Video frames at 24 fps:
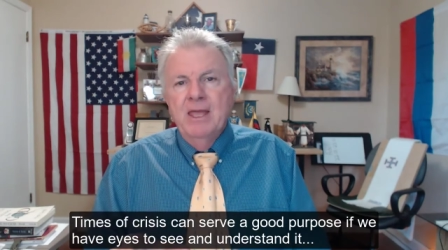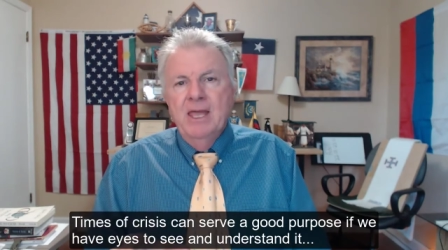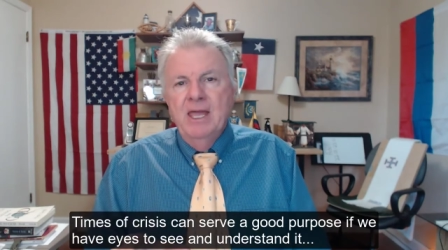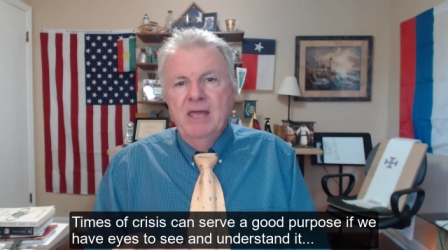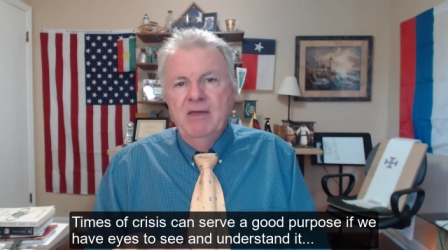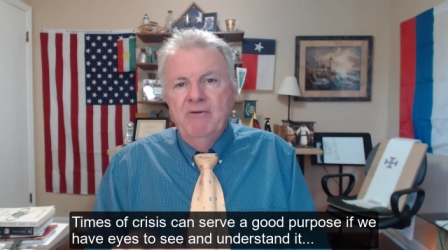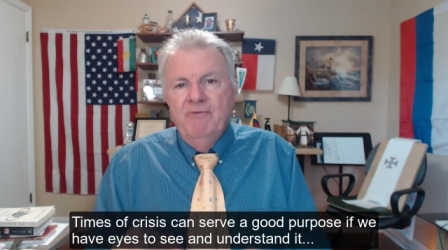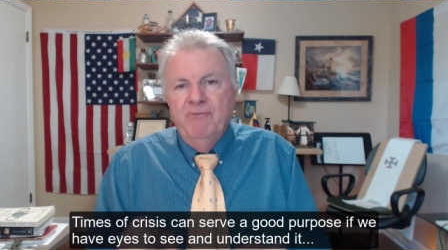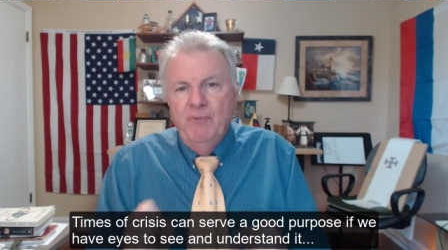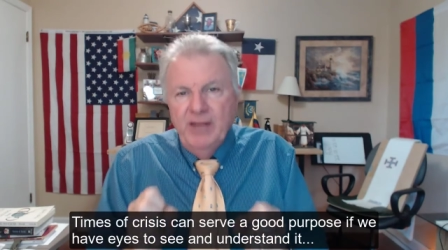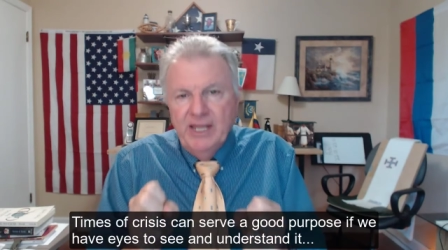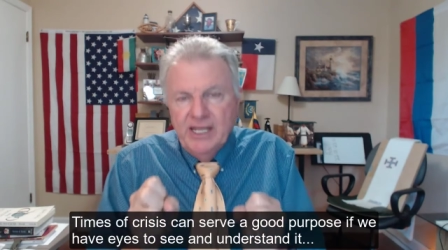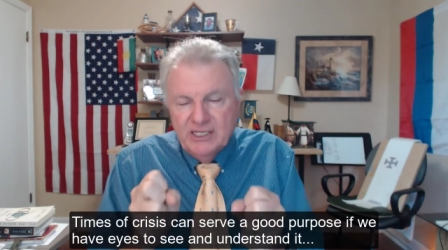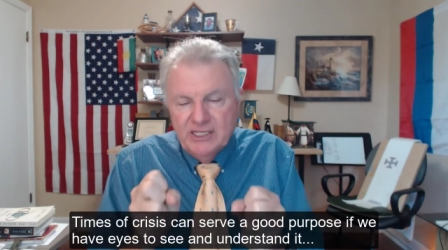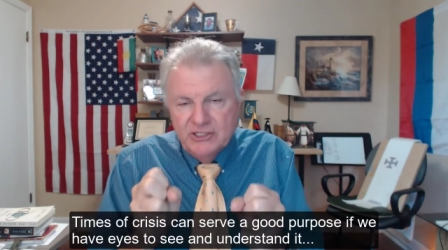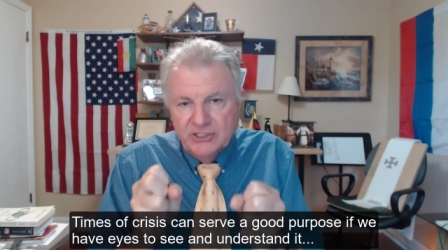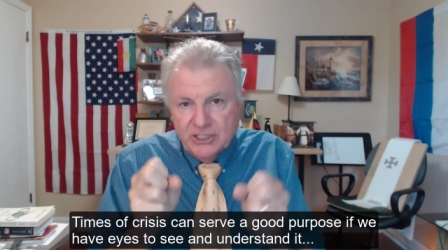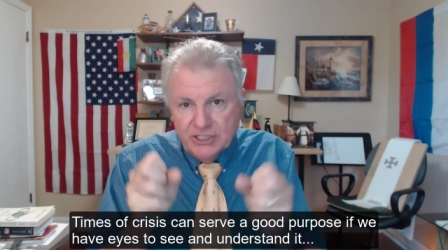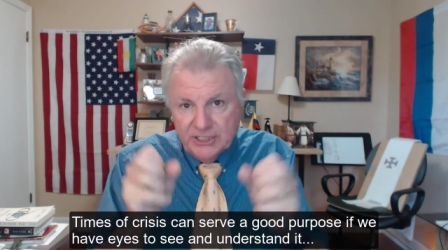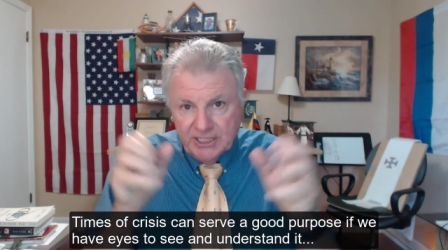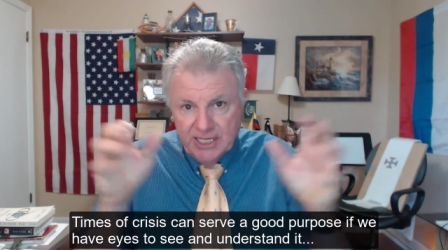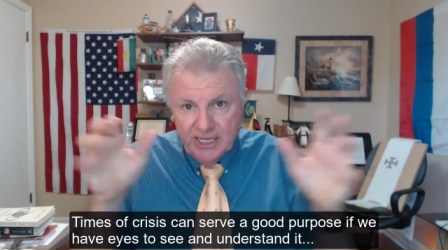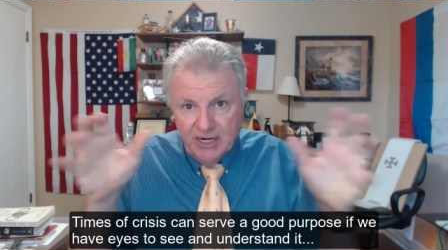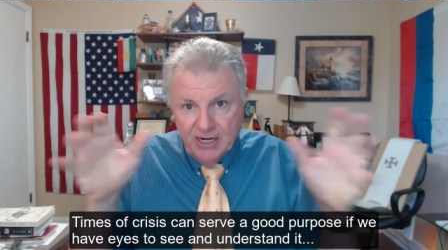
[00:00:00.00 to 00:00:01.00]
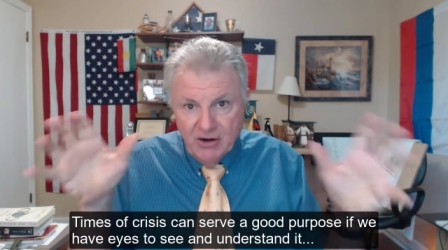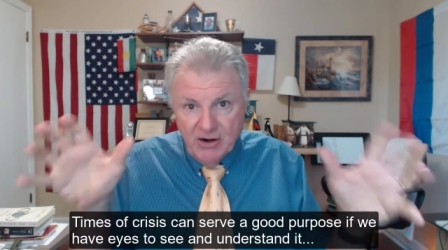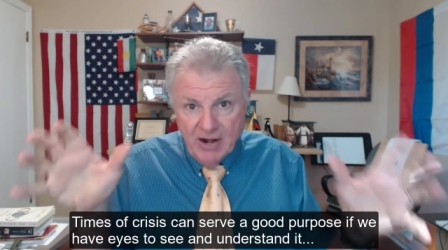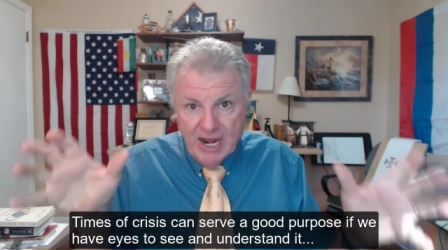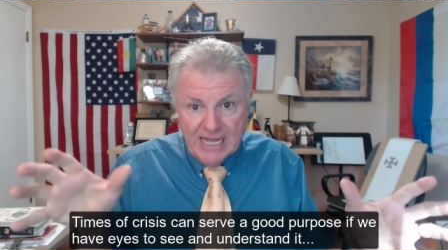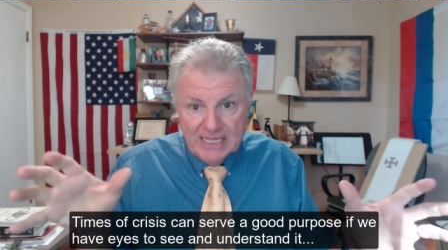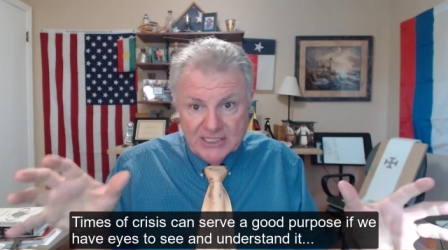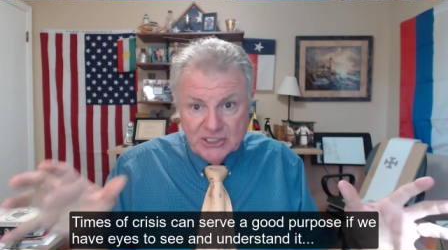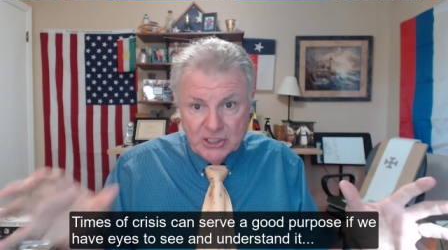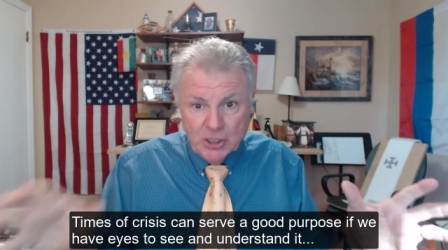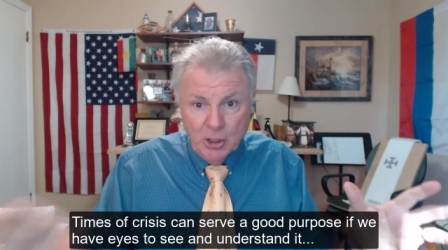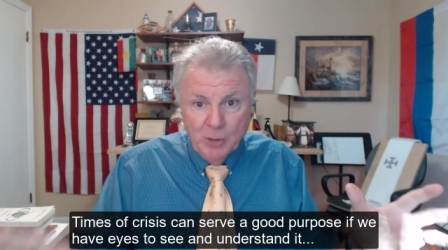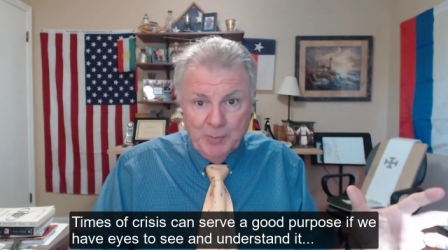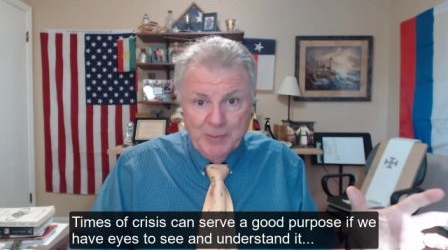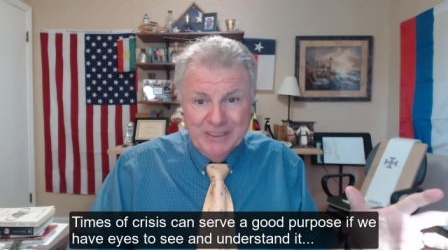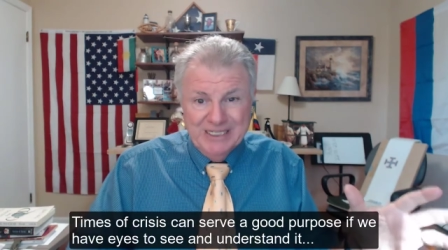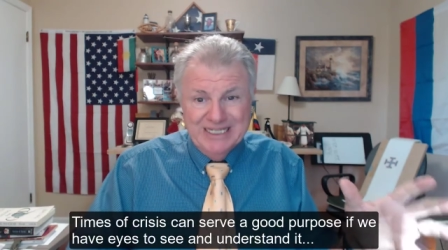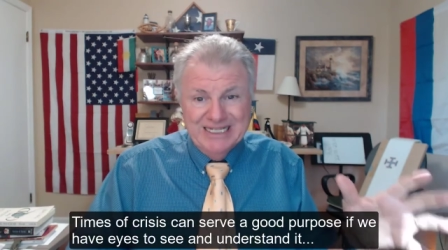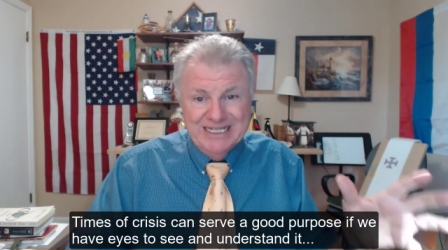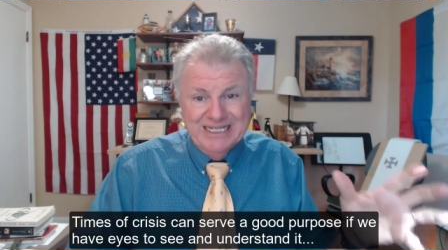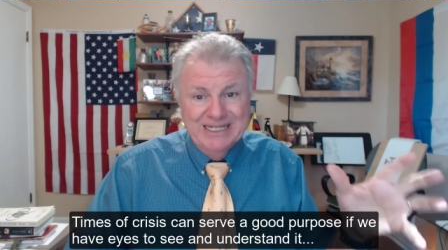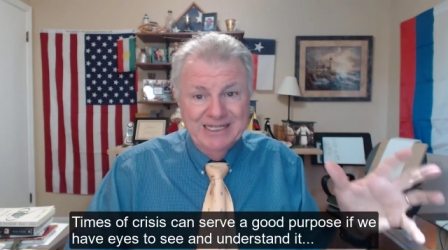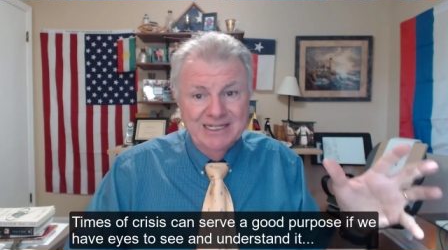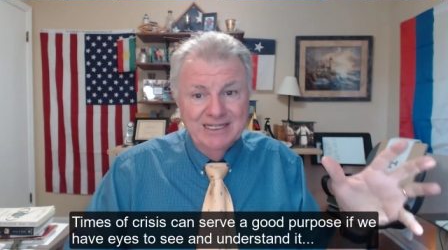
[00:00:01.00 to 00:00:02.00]
if we can just get our eyes
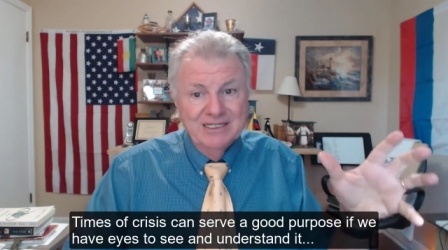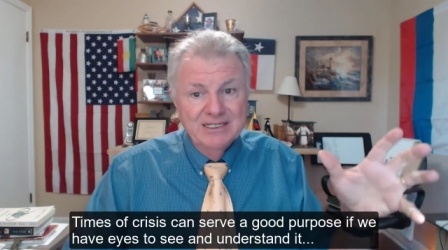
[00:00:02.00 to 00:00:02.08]
opened